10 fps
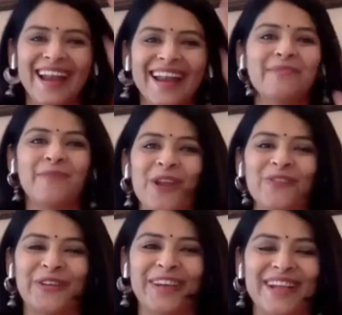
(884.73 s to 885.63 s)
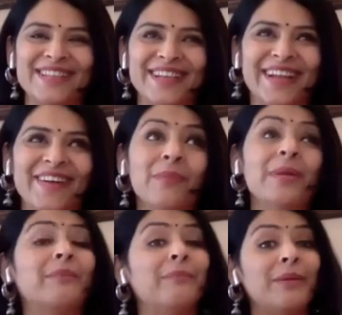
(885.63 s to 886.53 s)
like bollywood dancing and all but
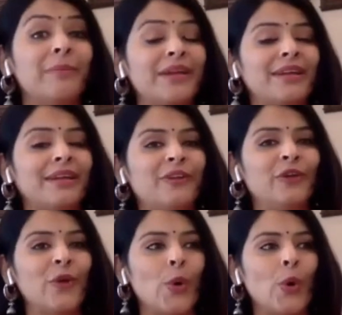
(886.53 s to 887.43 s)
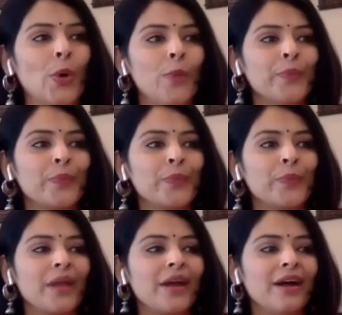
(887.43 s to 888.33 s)
but but you know
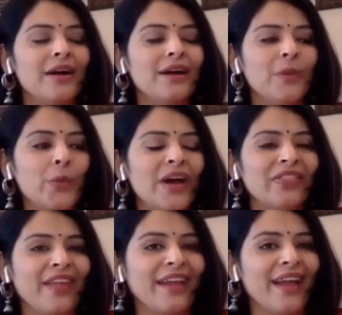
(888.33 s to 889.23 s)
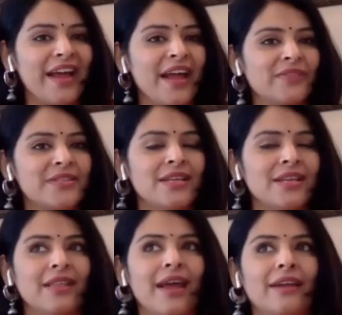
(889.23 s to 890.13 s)
uh, one thing I have seen
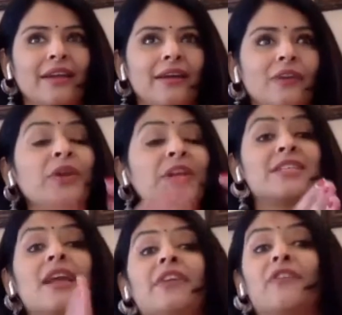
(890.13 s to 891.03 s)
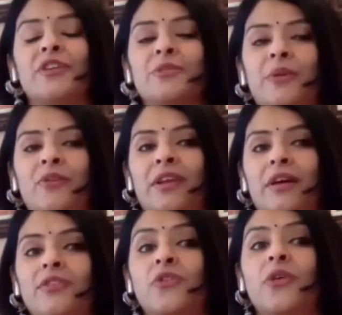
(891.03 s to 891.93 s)
that you can tell a difference between
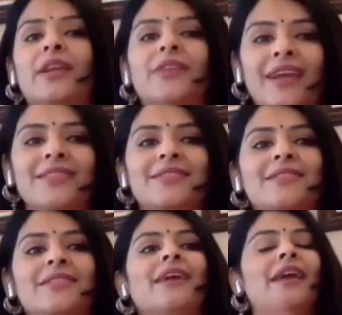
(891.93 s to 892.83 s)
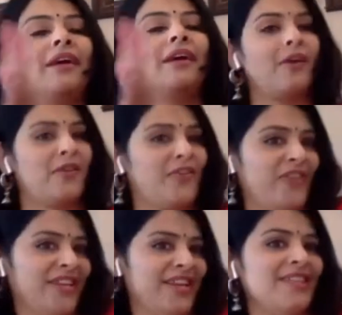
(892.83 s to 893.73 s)
a trained dancer and an
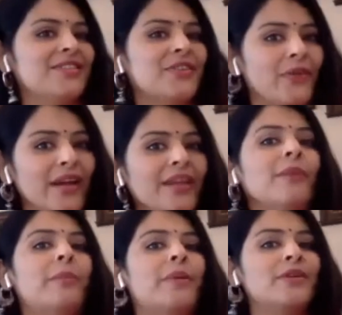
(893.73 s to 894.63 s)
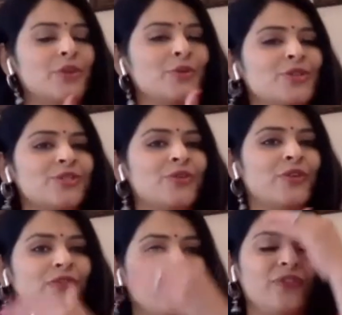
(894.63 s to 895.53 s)
untrained dancer, Absolutely. right? A person who's just doing
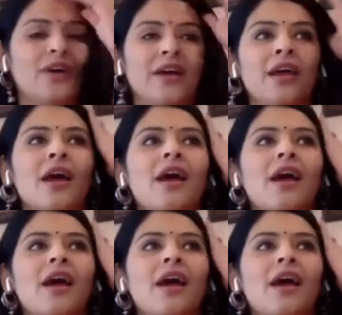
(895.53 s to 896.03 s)
it for fun